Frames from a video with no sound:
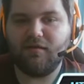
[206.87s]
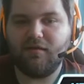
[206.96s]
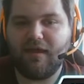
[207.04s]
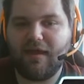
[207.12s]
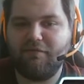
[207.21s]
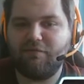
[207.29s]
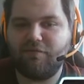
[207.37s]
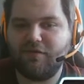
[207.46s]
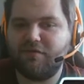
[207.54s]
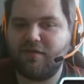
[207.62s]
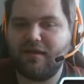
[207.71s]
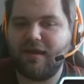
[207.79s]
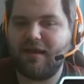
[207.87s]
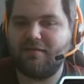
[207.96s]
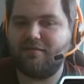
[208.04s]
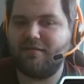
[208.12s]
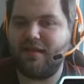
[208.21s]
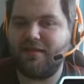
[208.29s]
everything has
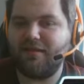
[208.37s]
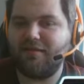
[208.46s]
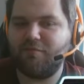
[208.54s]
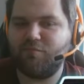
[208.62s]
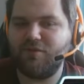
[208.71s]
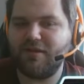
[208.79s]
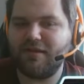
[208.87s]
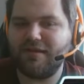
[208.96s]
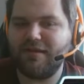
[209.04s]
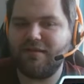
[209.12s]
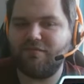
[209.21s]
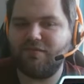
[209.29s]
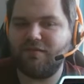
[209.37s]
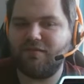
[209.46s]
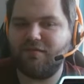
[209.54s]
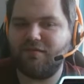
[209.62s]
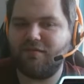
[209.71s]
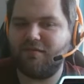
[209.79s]
it's pretty
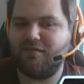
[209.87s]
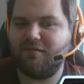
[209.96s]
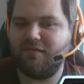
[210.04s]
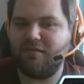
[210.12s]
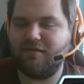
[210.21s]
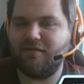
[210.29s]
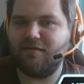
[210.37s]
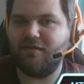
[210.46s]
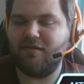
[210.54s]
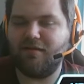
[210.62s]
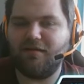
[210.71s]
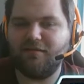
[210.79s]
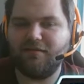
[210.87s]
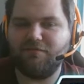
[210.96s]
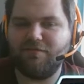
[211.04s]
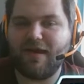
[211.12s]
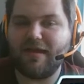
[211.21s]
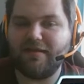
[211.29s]
even
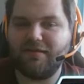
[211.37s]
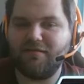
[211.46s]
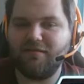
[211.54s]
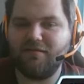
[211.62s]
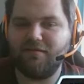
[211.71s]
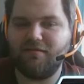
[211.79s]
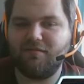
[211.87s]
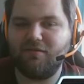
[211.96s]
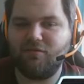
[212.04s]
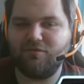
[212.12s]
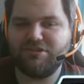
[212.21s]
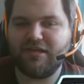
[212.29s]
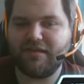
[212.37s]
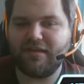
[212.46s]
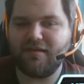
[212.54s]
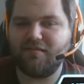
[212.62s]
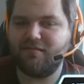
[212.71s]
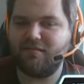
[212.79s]
divided here. So
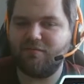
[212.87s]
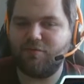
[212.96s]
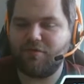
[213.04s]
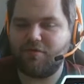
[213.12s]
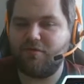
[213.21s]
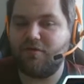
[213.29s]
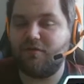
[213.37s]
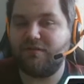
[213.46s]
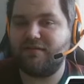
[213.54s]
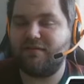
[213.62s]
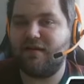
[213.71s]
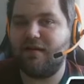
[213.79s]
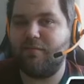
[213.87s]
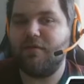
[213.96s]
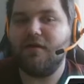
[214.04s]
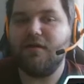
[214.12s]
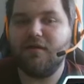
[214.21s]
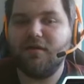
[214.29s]
checking is with a third of the time
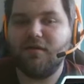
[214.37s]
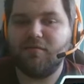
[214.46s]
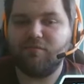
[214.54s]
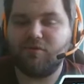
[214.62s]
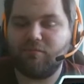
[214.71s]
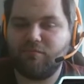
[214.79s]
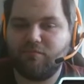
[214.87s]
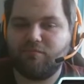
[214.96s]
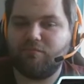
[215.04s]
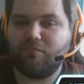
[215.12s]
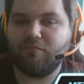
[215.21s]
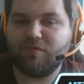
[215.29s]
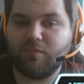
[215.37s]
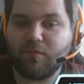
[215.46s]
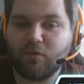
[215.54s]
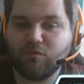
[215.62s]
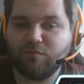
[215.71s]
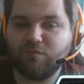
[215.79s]

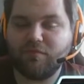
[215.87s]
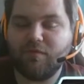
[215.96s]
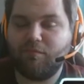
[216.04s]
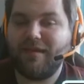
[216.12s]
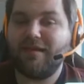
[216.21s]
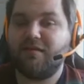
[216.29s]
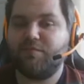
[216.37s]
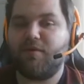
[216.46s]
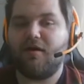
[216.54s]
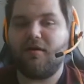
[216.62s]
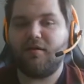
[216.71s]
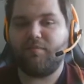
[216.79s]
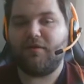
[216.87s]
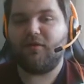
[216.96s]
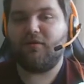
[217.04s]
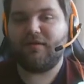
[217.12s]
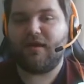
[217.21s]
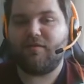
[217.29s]
the biggest part, but
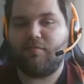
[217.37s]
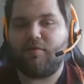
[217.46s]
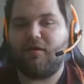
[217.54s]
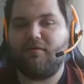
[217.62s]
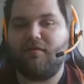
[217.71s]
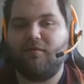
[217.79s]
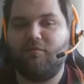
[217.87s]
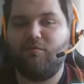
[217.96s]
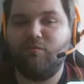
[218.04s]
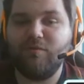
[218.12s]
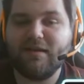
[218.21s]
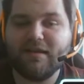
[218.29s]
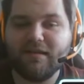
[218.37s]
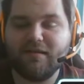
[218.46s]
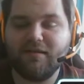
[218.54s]
all the other parts are really